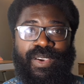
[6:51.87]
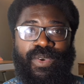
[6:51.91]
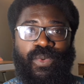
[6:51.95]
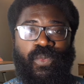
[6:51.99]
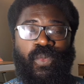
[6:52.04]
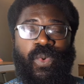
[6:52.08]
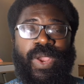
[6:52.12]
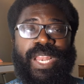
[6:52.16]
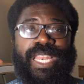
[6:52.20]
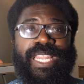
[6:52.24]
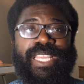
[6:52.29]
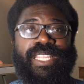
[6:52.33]

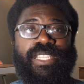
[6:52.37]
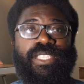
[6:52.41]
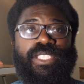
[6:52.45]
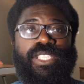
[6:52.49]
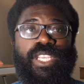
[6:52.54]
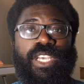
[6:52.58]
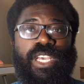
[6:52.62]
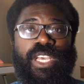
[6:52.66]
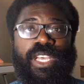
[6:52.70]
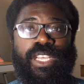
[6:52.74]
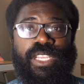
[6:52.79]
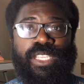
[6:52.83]
willing
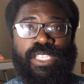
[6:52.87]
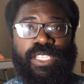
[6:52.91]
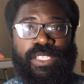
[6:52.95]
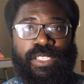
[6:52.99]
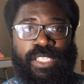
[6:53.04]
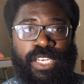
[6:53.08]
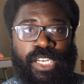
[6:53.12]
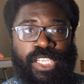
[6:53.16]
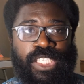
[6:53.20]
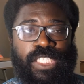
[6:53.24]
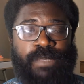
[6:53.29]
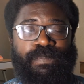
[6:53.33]
to,
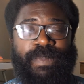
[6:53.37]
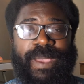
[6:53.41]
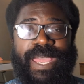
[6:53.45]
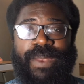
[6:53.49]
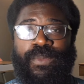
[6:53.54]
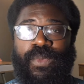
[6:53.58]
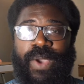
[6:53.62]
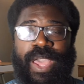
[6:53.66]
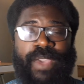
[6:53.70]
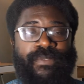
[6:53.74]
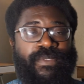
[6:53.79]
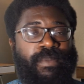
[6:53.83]
you know,
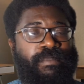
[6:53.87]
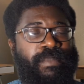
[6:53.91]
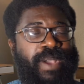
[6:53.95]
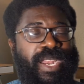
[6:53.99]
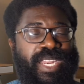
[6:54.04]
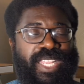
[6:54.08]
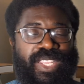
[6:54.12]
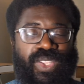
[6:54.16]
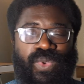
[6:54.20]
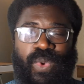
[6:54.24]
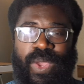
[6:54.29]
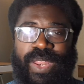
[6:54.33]
spend whatever
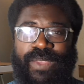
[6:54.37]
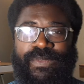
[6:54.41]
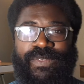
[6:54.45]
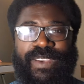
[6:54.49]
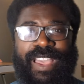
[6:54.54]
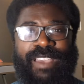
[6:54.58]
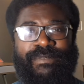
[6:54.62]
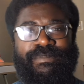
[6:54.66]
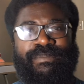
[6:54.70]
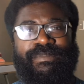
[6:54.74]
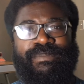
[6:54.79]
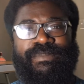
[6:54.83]
money,
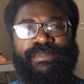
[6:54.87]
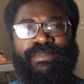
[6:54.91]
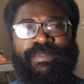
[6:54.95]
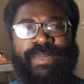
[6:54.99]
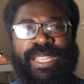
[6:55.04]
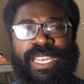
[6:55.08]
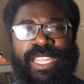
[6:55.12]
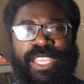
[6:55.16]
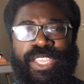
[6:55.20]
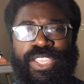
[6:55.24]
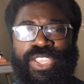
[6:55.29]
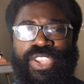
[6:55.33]
25
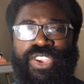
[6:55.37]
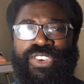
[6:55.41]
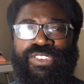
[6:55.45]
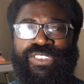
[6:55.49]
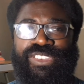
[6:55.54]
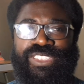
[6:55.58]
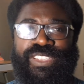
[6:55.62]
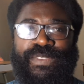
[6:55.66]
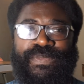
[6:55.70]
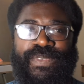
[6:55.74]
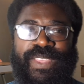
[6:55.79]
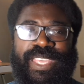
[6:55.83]
million
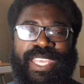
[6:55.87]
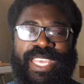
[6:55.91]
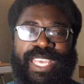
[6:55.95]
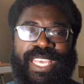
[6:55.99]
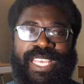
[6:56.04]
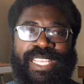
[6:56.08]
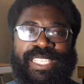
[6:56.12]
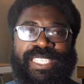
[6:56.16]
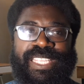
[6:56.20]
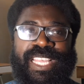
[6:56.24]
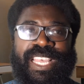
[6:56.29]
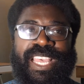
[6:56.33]
euros, I think it
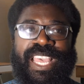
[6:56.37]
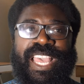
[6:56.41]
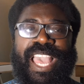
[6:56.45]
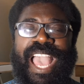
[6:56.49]
is,